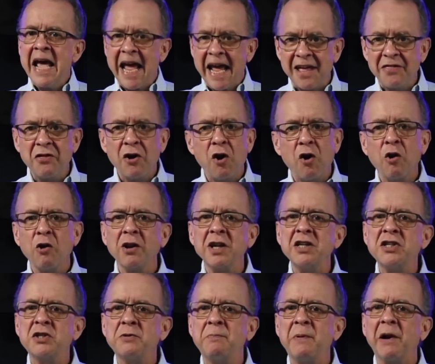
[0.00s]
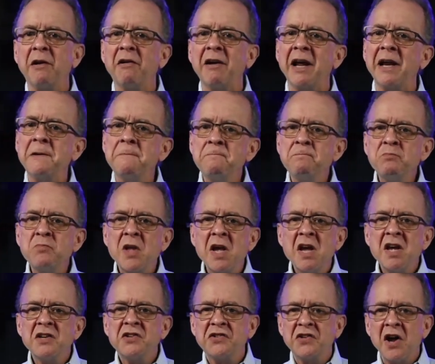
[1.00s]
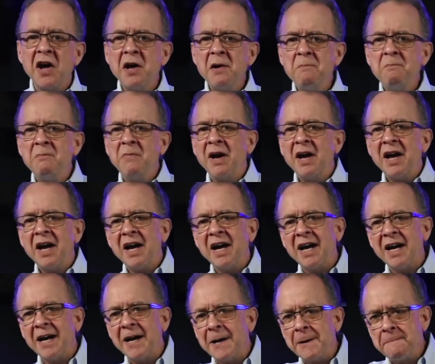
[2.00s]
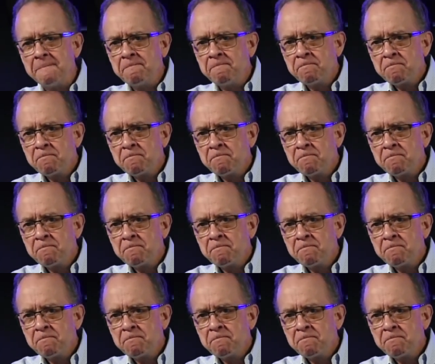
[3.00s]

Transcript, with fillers: and the Holy Spirit. Some uh,